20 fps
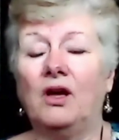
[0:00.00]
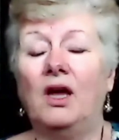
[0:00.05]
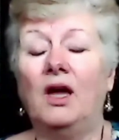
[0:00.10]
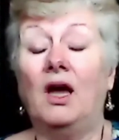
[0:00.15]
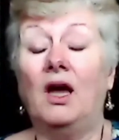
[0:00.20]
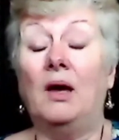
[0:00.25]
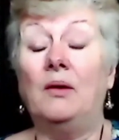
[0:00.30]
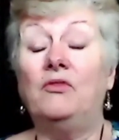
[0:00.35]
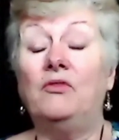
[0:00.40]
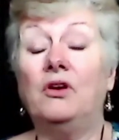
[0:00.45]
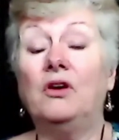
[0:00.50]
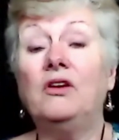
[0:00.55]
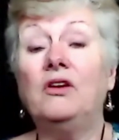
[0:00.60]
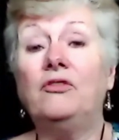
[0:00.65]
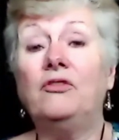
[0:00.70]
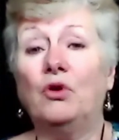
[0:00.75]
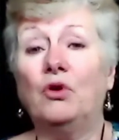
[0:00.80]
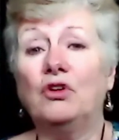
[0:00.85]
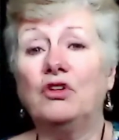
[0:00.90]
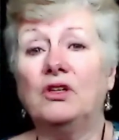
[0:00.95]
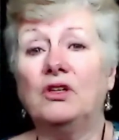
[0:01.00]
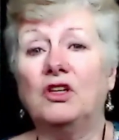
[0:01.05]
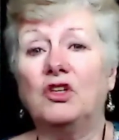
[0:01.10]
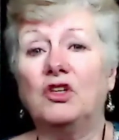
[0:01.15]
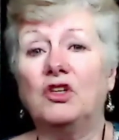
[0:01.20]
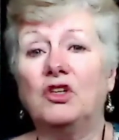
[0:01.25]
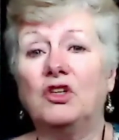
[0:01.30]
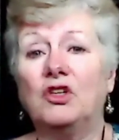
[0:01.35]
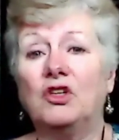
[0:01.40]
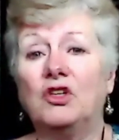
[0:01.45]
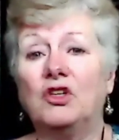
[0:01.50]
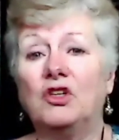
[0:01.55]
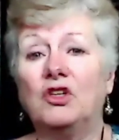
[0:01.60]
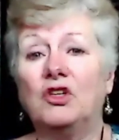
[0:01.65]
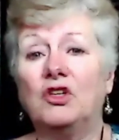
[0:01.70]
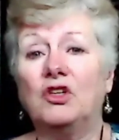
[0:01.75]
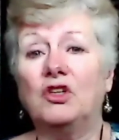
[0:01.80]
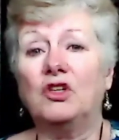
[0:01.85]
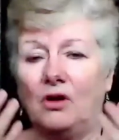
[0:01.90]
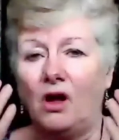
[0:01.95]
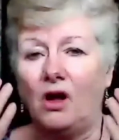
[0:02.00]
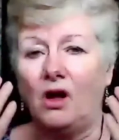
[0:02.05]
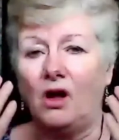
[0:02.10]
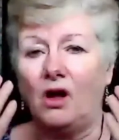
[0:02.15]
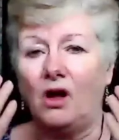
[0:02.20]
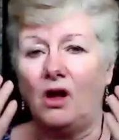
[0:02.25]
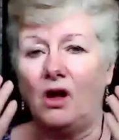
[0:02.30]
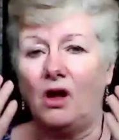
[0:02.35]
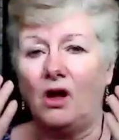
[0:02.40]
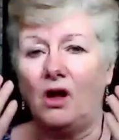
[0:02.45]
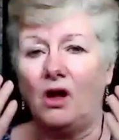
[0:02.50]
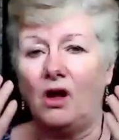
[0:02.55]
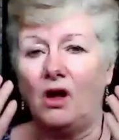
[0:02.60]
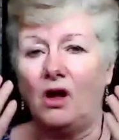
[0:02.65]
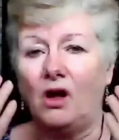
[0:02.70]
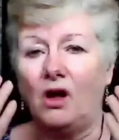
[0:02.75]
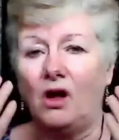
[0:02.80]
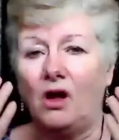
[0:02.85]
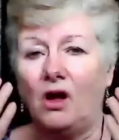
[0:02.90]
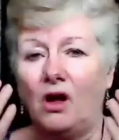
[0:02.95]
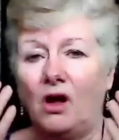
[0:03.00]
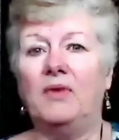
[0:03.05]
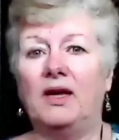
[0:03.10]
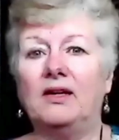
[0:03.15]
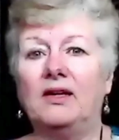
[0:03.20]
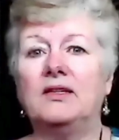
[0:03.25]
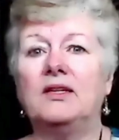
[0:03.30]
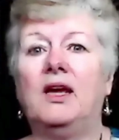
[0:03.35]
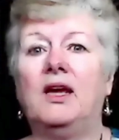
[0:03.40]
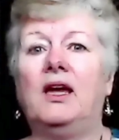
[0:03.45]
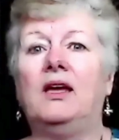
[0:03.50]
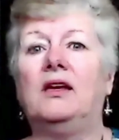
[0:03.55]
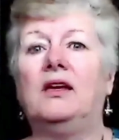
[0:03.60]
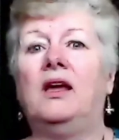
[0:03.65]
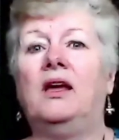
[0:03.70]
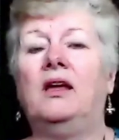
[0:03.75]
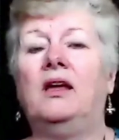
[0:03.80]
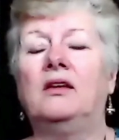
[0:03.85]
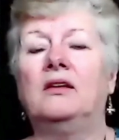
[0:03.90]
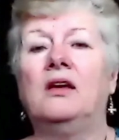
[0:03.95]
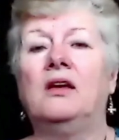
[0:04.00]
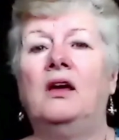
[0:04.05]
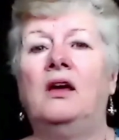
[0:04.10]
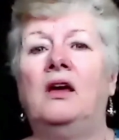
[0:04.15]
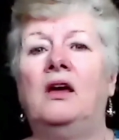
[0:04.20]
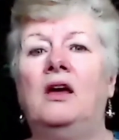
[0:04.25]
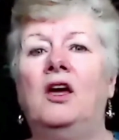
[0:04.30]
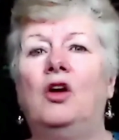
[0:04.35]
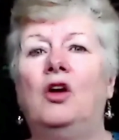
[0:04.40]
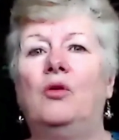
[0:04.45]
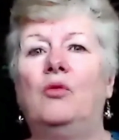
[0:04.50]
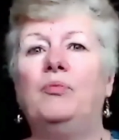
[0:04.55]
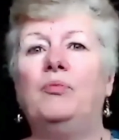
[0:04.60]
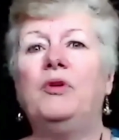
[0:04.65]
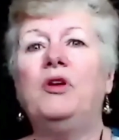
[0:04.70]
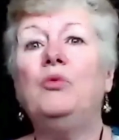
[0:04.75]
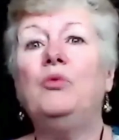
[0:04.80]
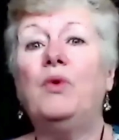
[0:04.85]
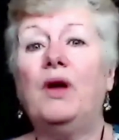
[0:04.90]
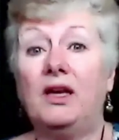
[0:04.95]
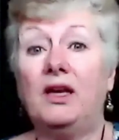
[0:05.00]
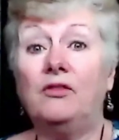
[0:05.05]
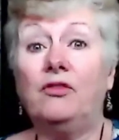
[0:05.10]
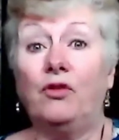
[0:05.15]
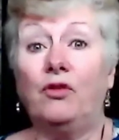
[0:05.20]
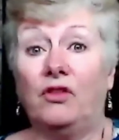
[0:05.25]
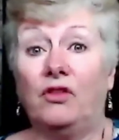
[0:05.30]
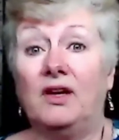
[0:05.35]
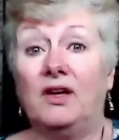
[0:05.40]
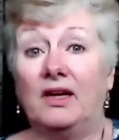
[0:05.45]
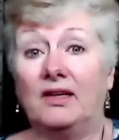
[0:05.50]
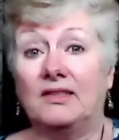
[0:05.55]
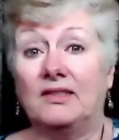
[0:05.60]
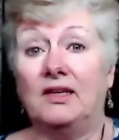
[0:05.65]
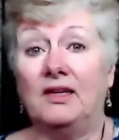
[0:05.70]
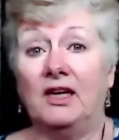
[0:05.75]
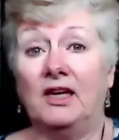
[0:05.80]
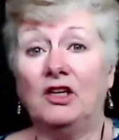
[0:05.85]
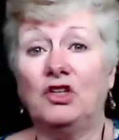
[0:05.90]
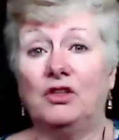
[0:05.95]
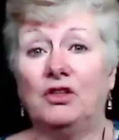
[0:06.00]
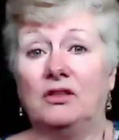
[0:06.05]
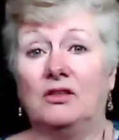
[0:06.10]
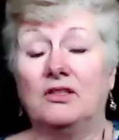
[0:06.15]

I'm very fortunate to be able to calm myself down and meditate and be ready for the next connection.